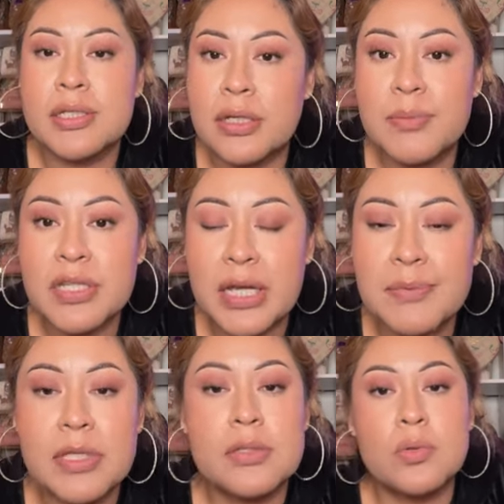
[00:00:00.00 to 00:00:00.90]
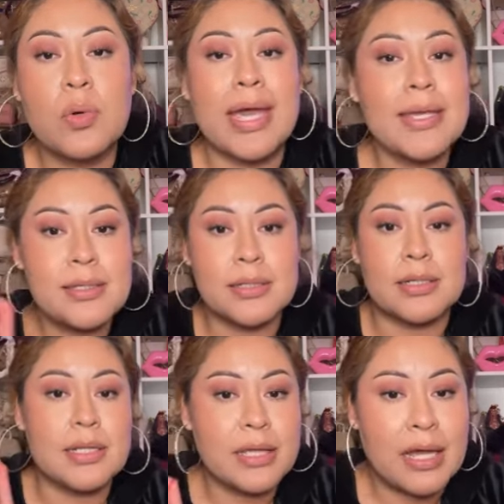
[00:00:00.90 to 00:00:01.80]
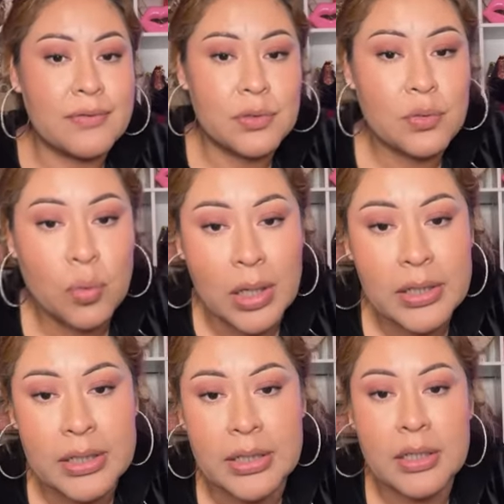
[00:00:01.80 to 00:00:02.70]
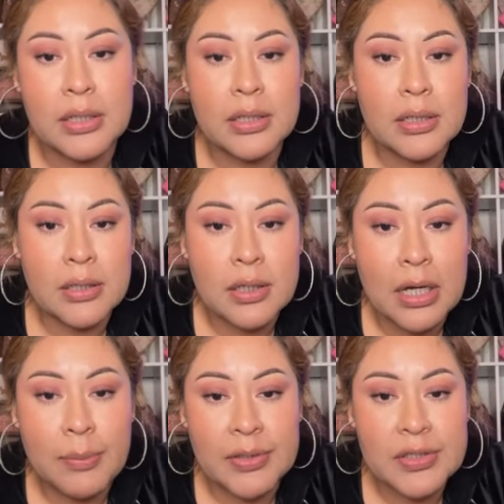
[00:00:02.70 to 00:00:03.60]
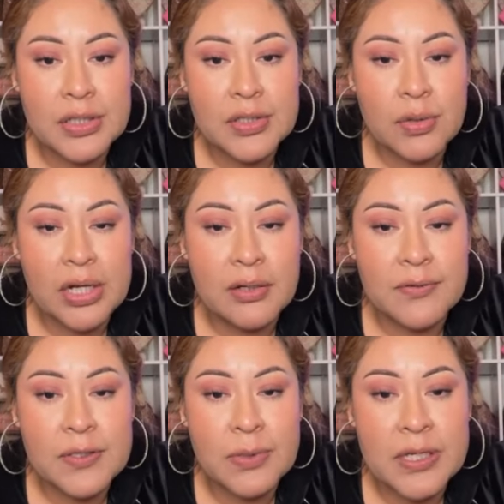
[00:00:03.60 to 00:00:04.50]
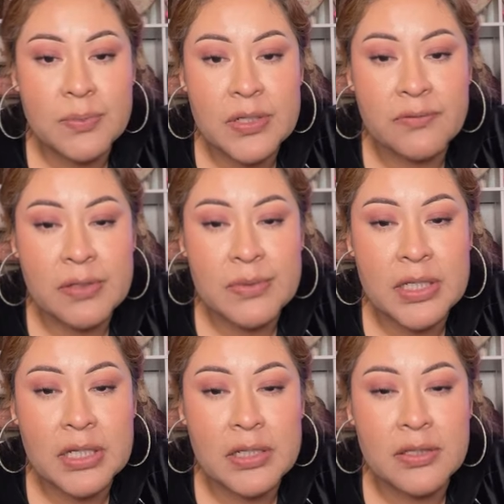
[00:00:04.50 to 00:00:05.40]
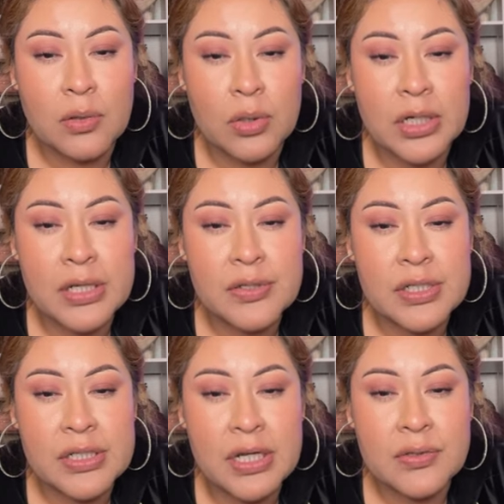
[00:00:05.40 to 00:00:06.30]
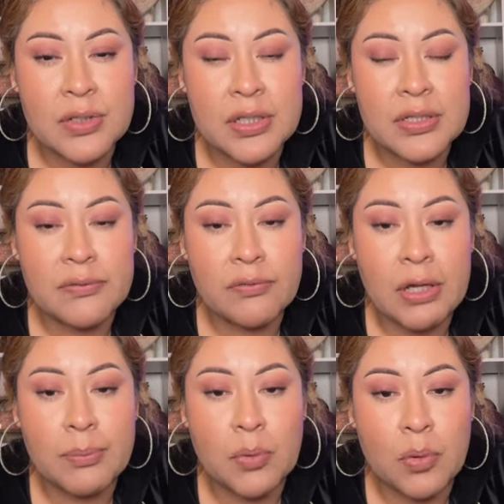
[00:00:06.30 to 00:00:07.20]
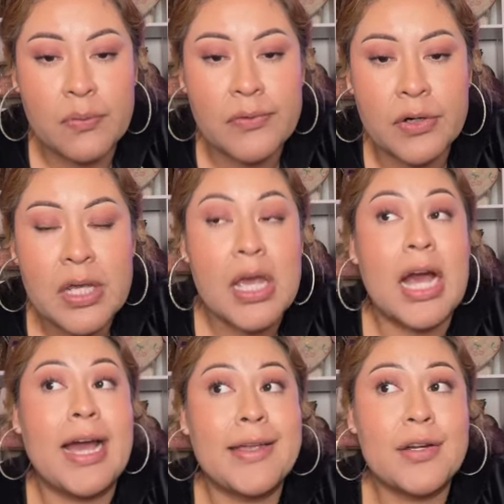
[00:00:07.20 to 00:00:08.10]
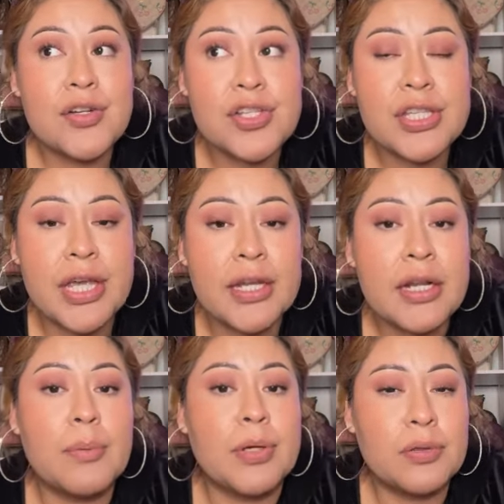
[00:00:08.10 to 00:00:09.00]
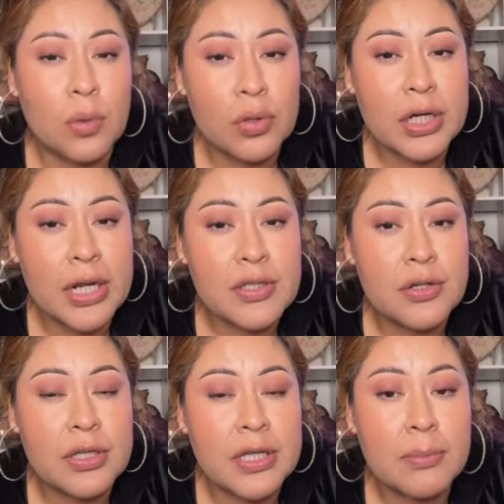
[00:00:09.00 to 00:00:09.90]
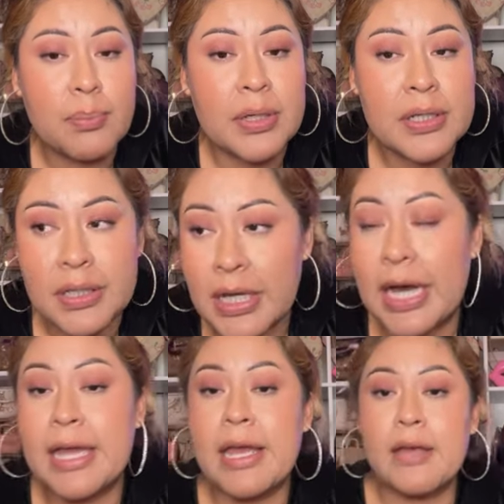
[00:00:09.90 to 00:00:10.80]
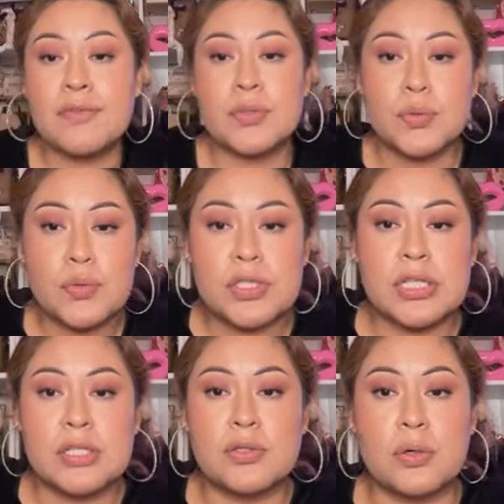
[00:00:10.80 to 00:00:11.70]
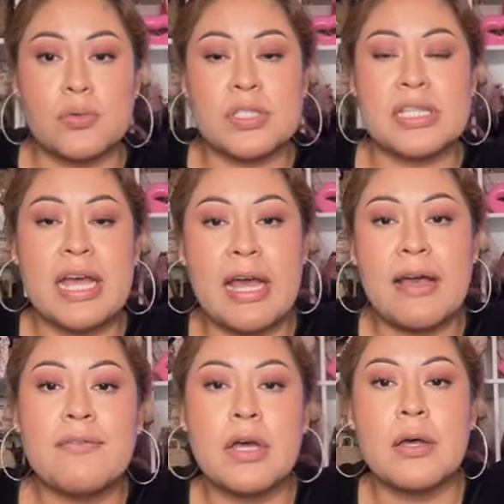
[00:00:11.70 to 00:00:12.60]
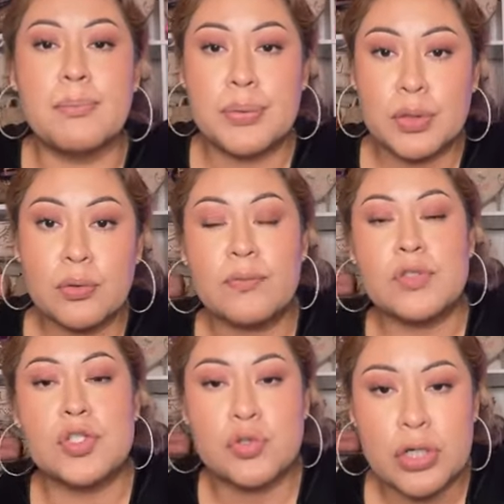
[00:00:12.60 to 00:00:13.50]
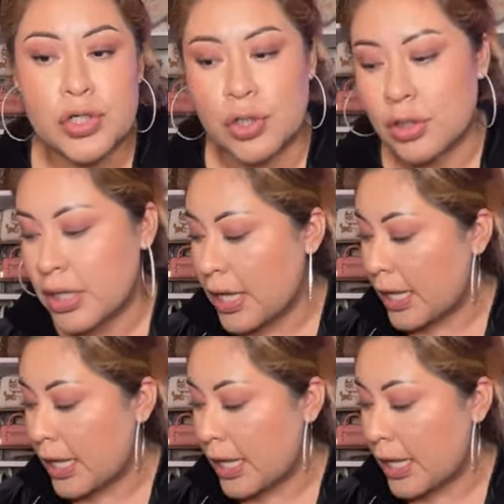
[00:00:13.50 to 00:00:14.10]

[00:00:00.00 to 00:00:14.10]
sometimes they do ace it and they have good quality about the city tour. I love the space, but it's flimsy and needs the organizer inside so it doesn't flop over. I understand about the organizer thing, but I have two city toads that have a beautiful structure